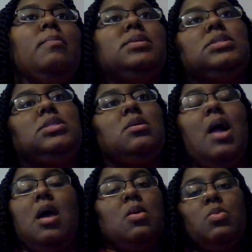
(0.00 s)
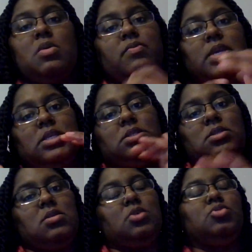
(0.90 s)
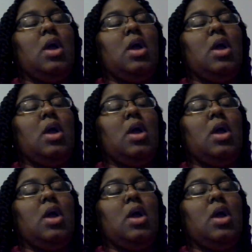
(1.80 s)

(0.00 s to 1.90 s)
but still, I don't want to risk, you know,